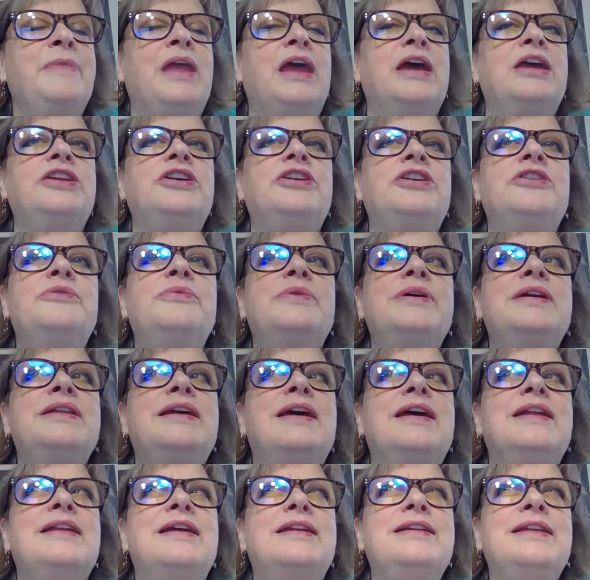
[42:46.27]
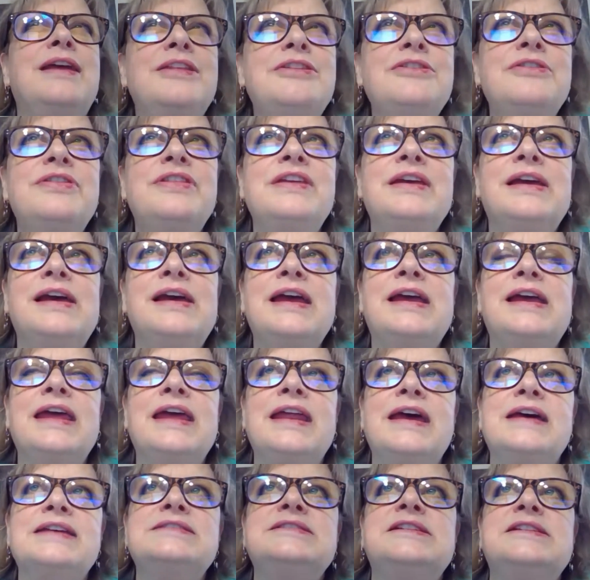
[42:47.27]
And you know what? Another thing I get
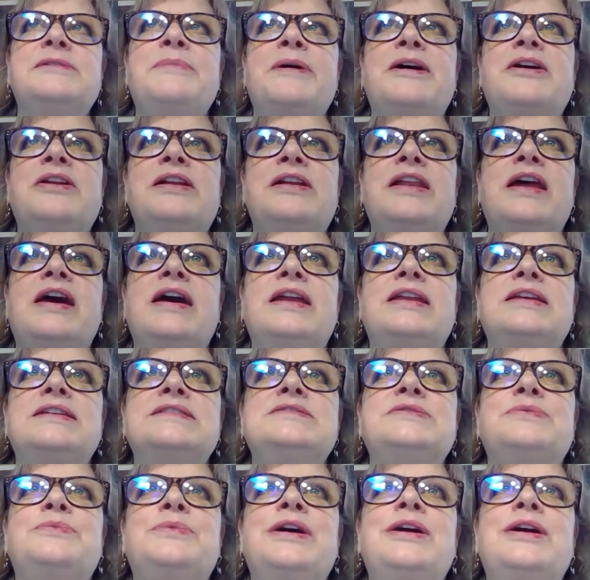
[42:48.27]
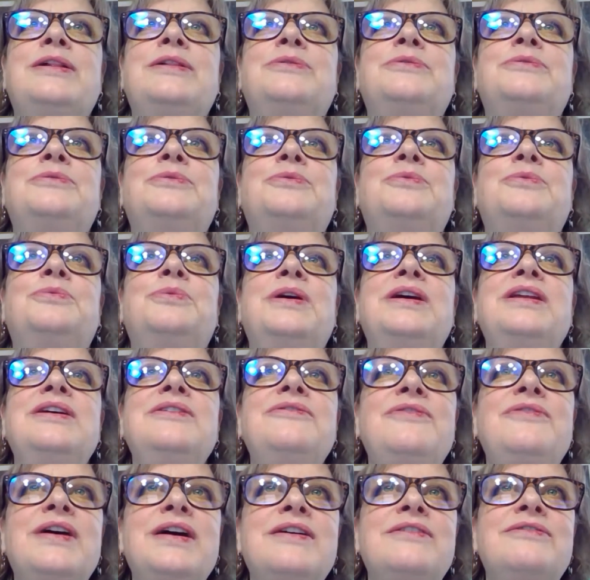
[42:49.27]
asked about a lot is, well, what
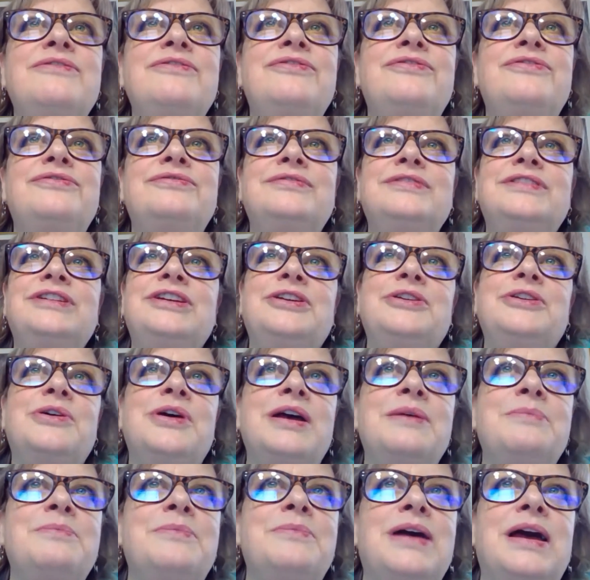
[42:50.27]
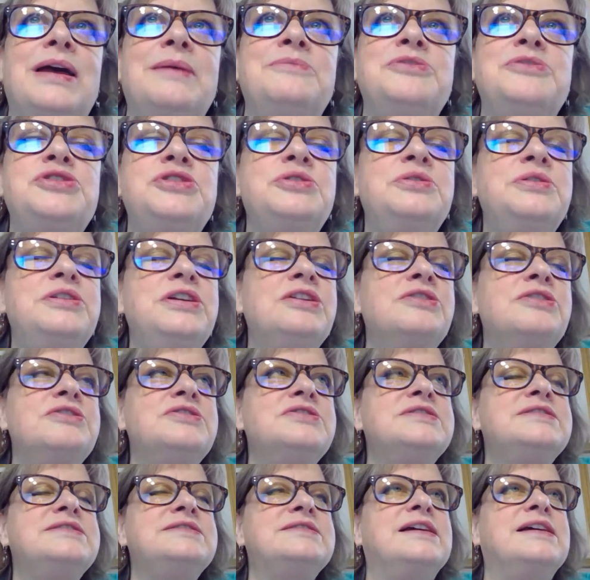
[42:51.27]
if I'm 2
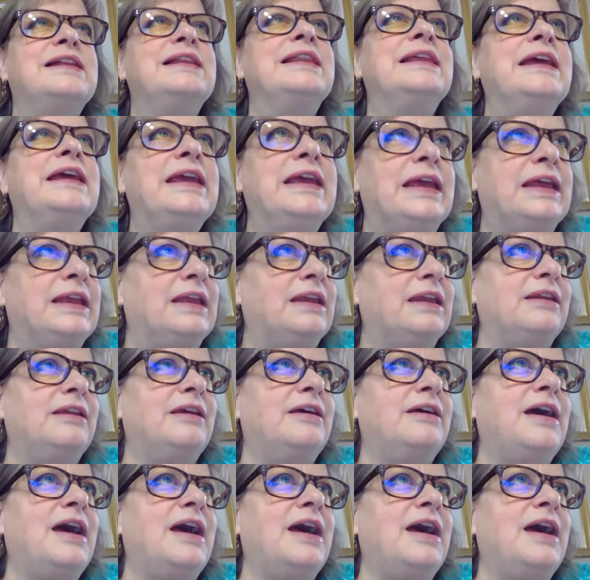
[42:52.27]
years clean?